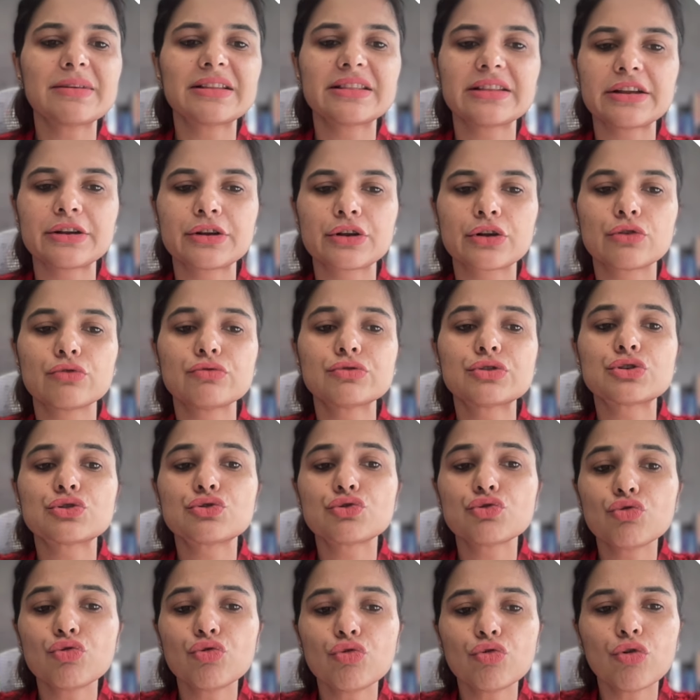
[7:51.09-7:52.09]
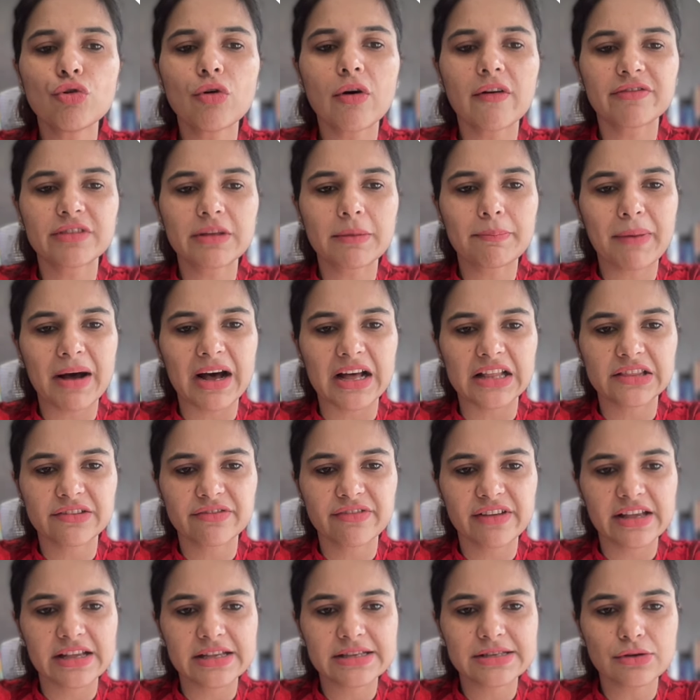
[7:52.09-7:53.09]
and it includes two of the
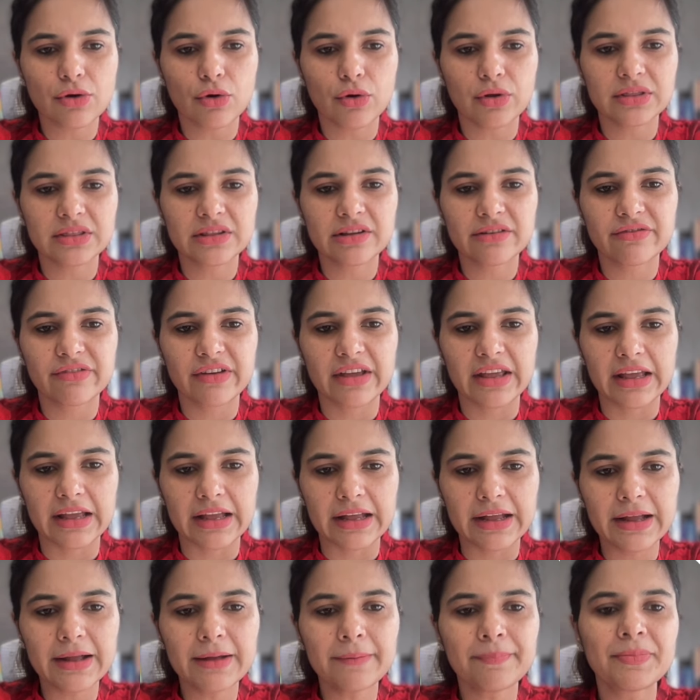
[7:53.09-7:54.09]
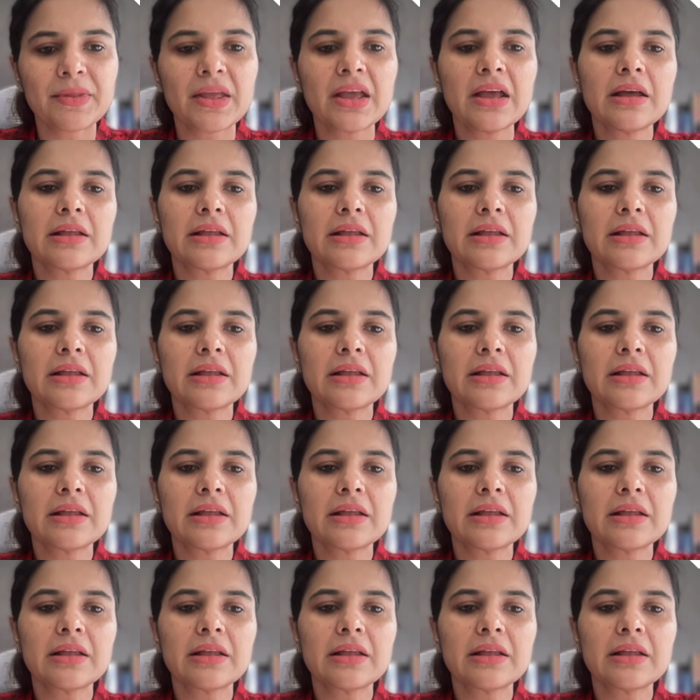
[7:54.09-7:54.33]
pathways on the way.